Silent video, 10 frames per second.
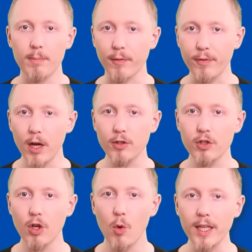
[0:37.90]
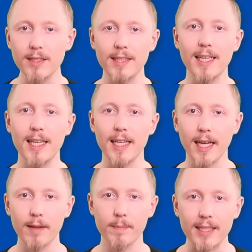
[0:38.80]
But first, what is
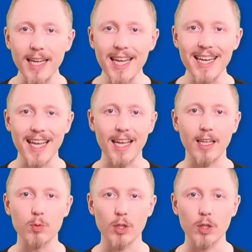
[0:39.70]
TDD? TDD is